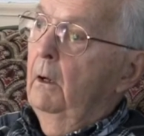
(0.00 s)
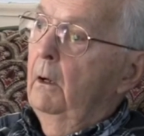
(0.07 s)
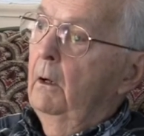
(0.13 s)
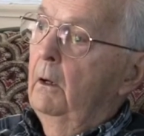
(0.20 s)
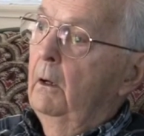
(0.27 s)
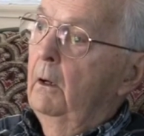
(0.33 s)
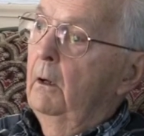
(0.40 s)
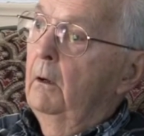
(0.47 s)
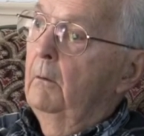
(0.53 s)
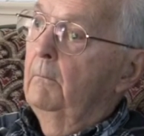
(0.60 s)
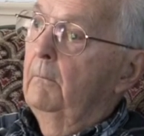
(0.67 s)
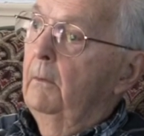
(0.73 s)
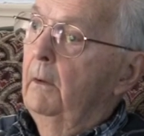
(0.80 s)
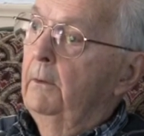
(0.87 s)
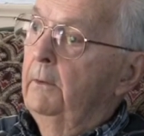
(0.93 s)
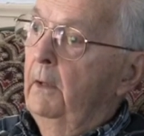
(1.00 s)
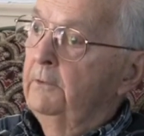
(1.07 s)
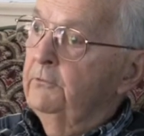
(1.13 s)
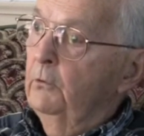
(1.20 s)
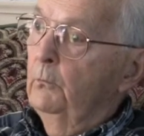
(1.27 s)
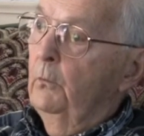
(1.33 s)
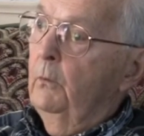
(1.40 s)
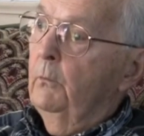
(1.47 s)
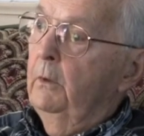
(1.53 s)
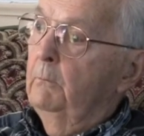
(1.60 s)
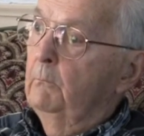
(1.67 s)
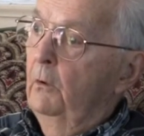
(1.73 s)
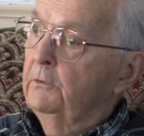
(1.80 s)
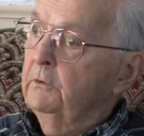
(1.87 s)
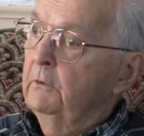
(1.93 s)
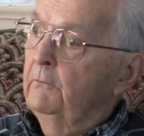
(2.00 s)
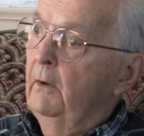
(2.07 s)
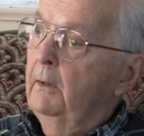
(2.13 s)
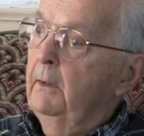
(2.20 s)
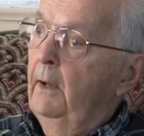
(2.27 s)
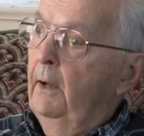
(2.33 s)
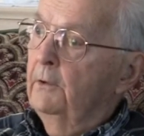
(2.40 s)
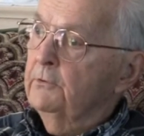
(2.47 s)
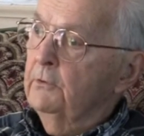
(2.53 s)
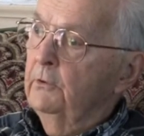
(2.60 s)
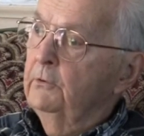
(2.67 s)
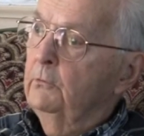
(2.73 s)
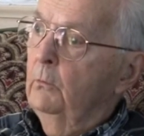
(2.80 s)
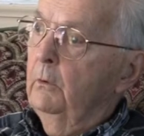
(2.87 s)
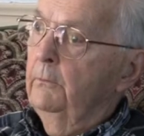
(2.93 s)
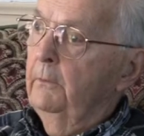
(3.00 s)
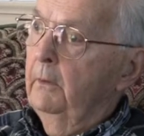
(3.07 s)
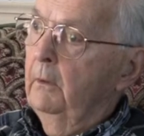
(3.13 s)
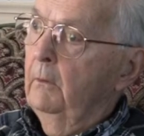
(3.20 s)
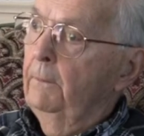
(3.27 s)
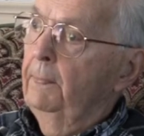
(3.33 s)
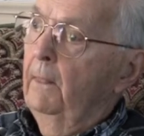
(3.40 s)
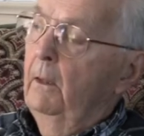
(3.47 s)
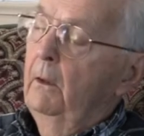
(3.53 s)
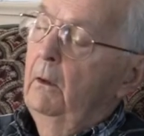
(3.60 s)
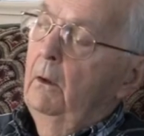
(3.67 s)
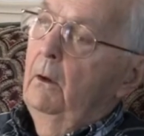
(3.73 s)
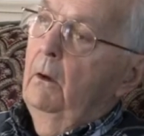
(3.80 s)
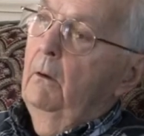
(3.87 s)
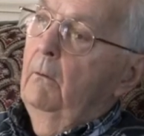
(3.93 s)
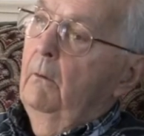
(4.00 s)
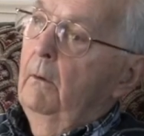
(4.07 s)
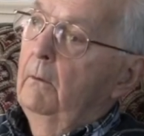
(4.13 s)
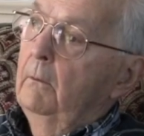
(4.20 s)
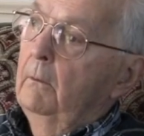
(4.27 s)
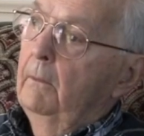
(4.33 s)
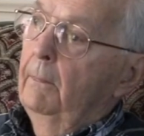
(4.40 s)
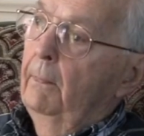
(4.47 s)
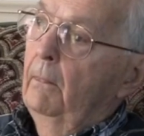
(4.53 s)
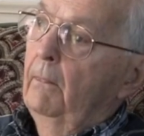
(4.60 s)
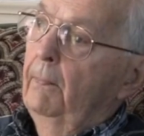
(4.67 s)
Um, and that's where we most of our casualties were there. So there were accidents rather